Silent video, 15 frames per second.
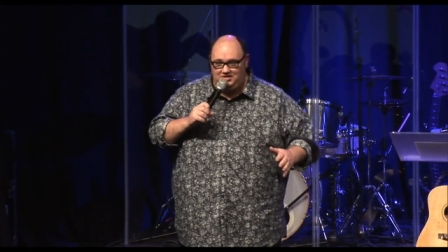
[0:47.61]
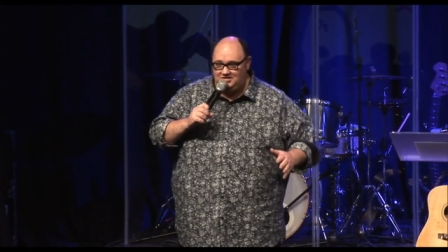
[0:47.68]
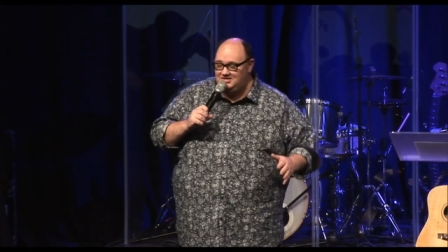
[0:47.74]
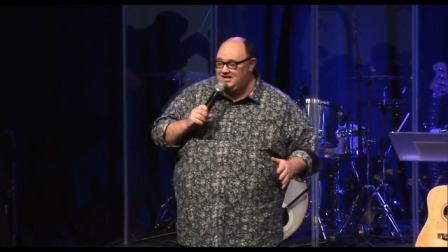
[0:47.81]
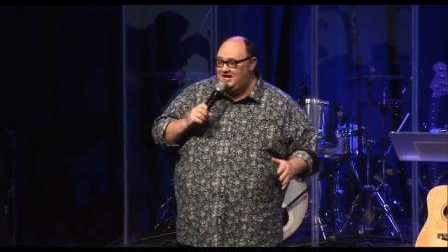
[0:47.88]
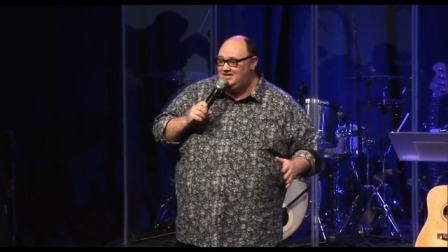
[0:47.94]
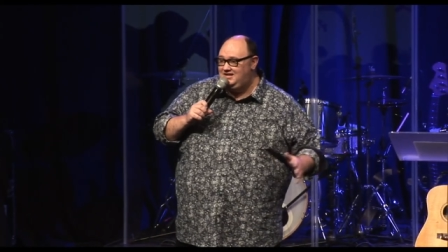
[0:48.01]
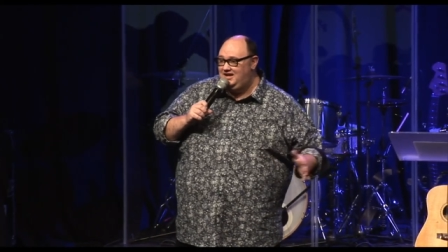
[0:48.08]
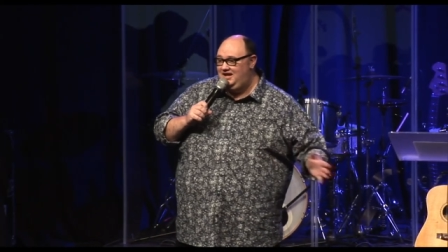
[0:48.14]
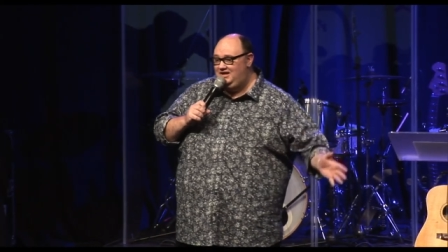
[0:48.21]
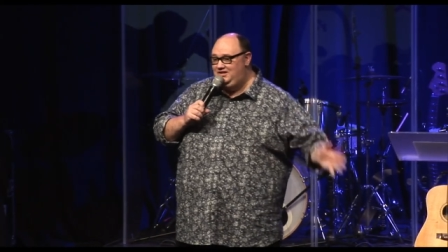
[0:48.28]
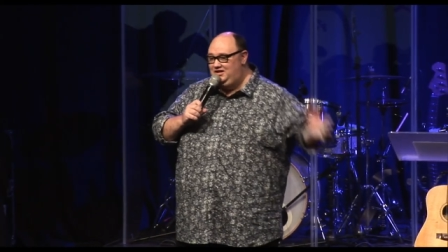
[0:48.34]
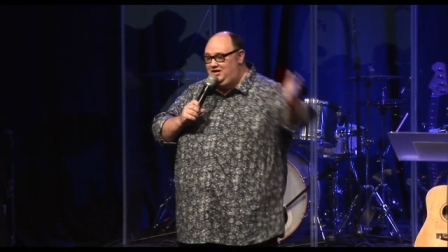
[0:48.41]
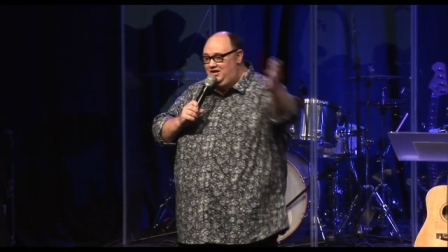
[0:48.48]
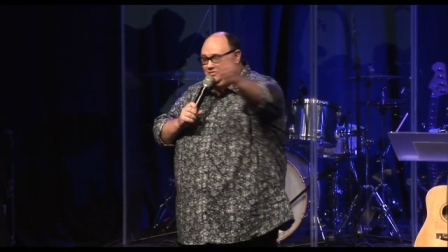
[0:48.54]
You sat down,
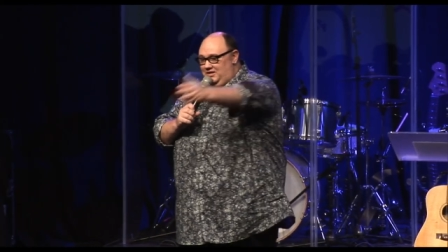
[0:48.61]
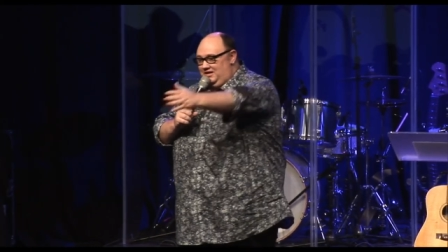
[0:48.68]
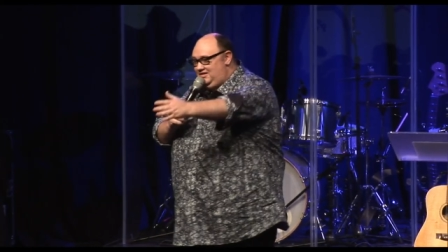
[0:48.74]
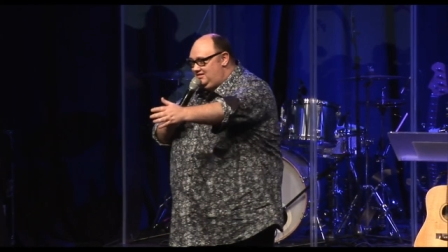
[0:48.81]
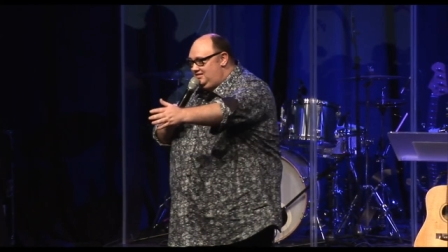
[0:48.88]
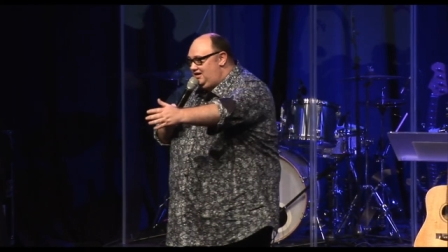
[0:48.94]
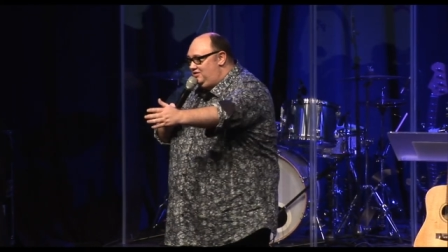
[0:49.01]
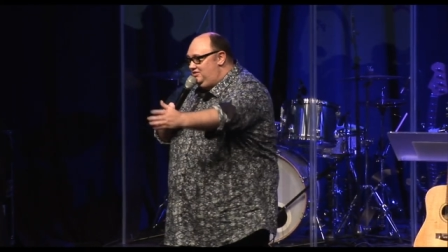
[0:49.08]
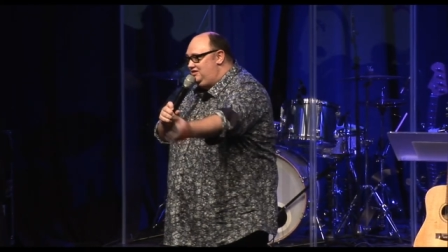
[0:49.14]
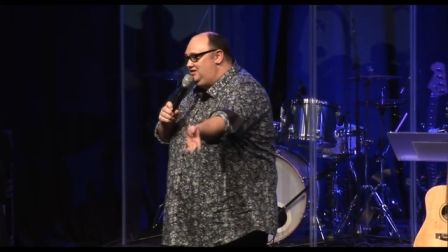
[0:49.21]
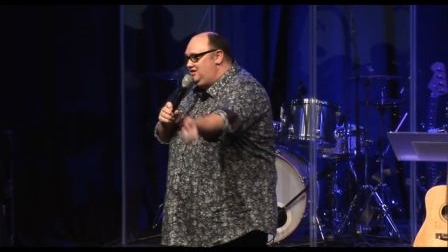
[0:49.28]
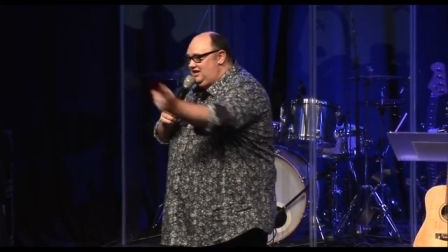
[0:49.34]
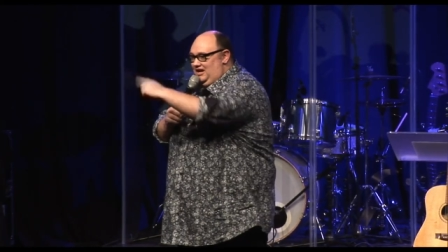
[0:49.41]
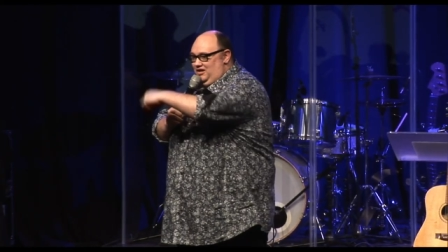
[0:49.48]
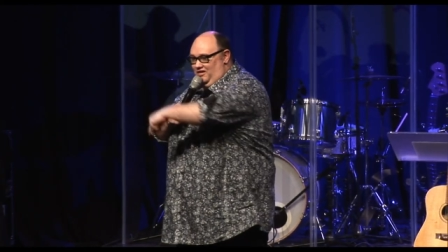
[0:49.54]
you go where you're going,
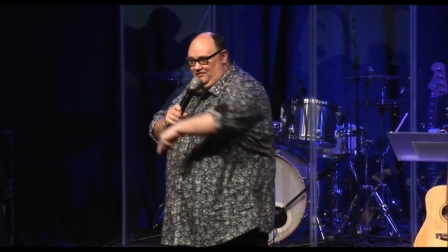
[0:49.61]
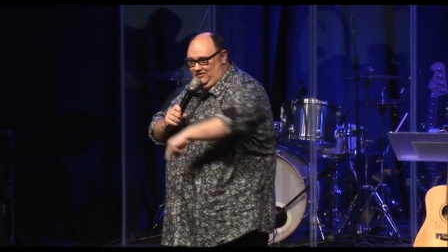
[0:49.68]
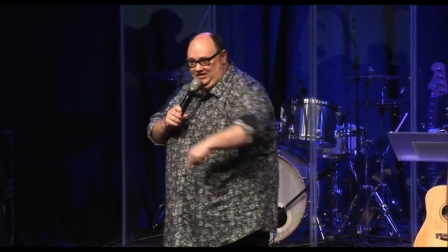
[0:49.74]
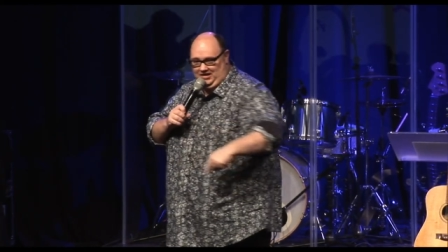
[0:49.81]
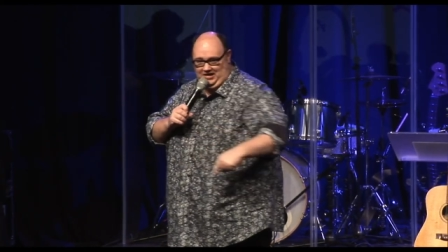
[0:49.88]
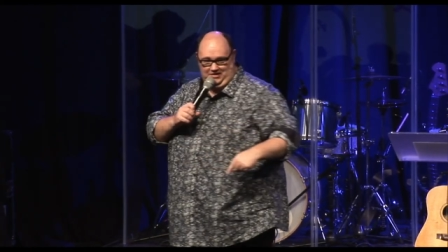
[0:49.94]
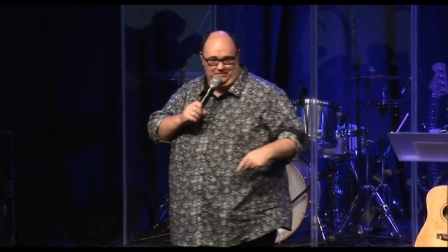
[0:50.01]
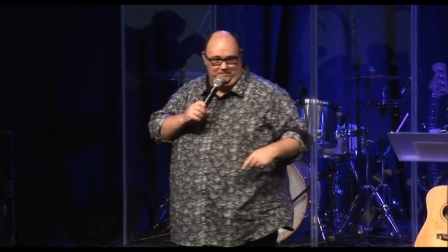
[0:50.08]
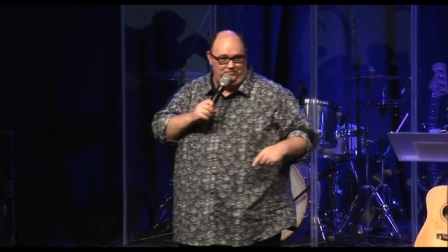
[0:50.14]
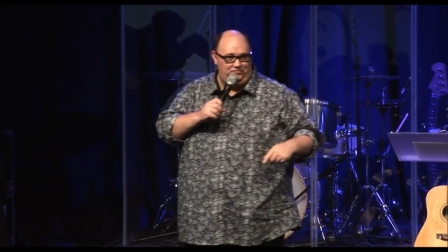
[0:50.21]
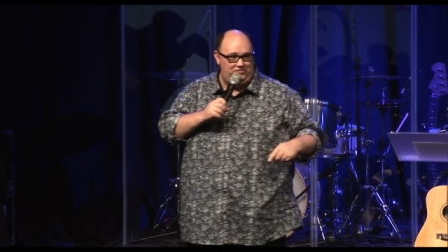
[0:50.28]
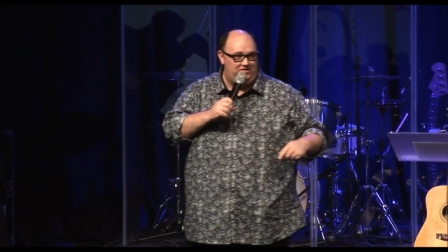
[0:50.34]
you get off again.